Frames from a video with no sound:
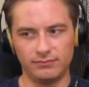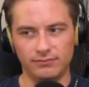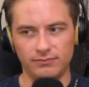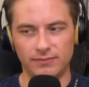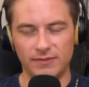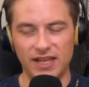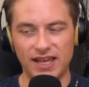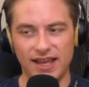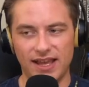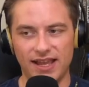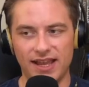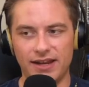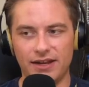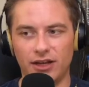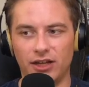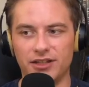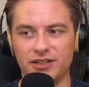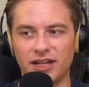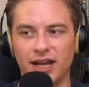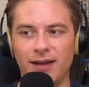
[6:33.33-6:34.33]
Yeah, and
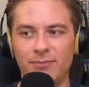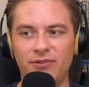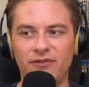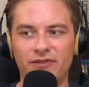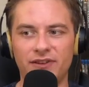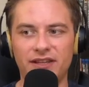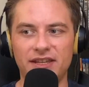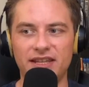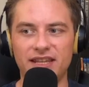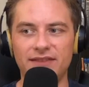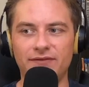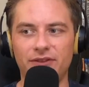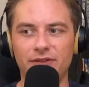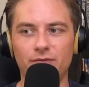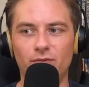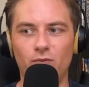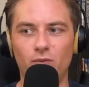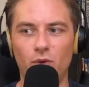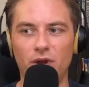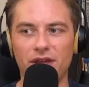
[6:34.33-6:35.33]
on top of it,
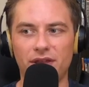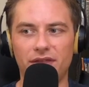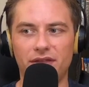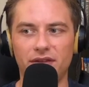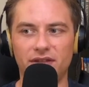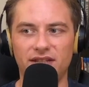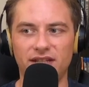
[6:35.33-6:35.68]
even with